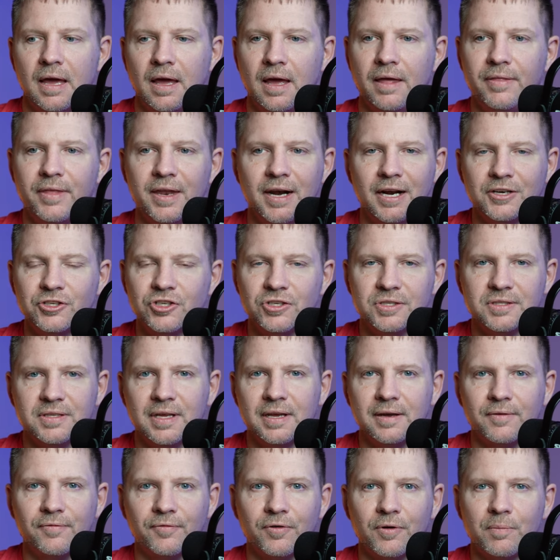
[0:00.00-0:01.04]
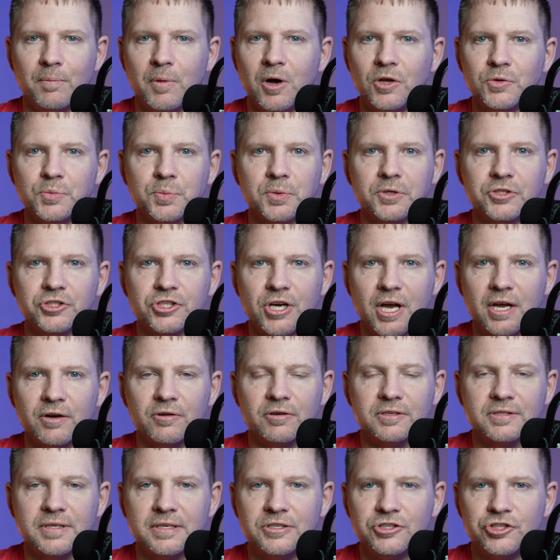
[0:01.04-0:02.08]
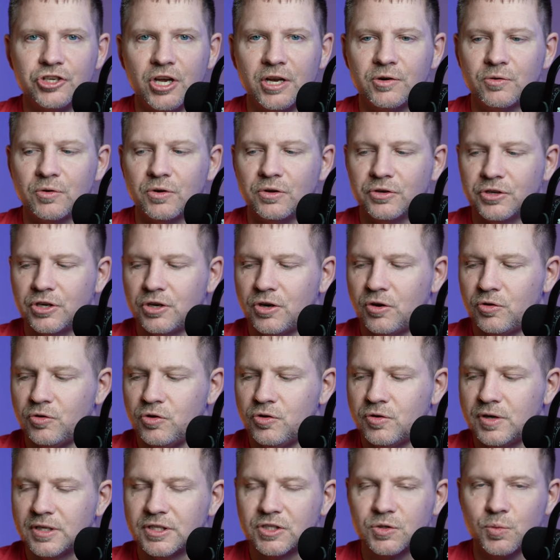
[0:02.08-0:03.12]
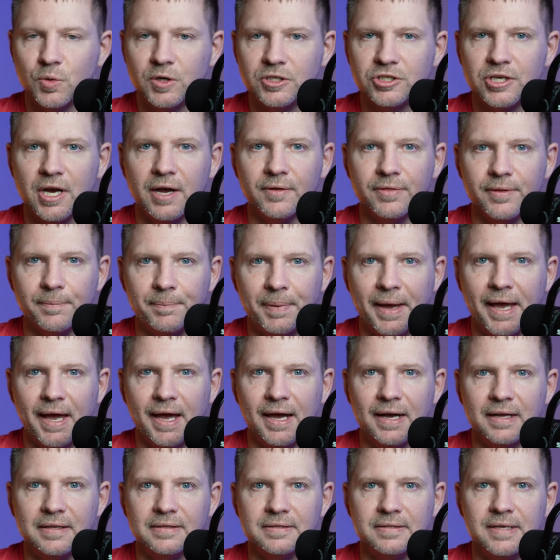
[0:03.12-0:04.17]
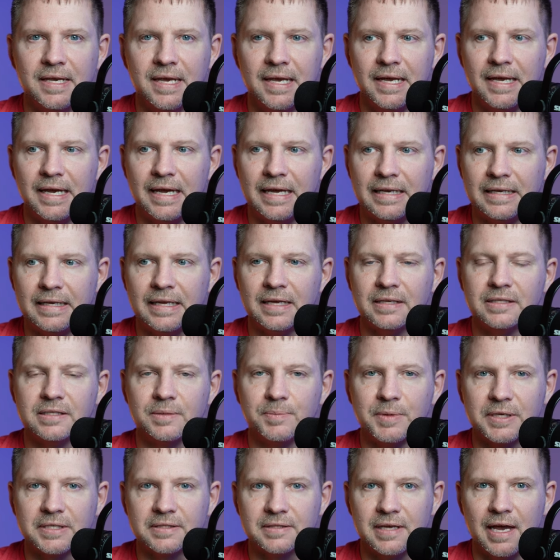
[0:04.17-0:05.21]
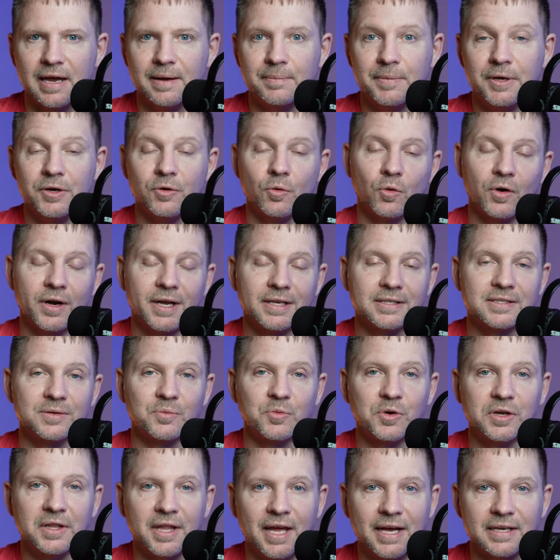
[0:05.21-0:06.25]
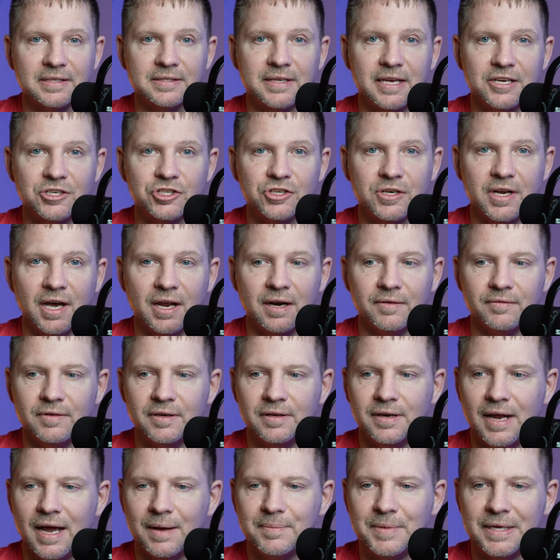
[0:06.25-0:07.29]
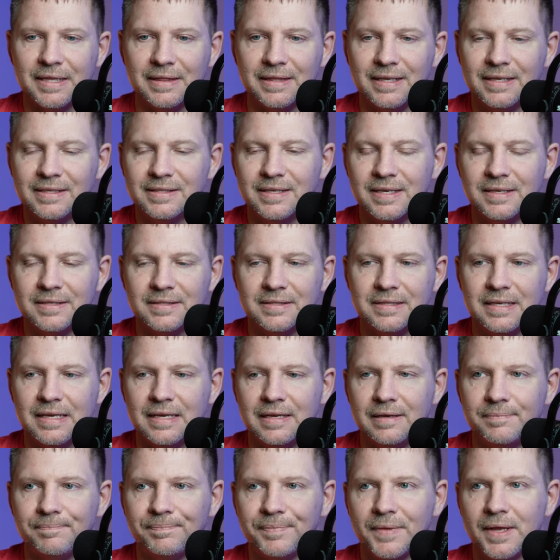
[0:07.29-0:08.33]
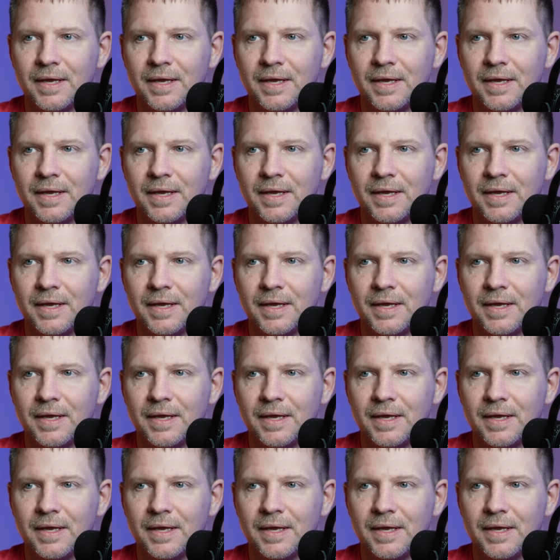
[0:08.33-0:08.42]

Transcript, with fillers: and then i just think for multiple genres in general you know you can switch out the pads and get some excitement or get some relaxation out of it i mean this is the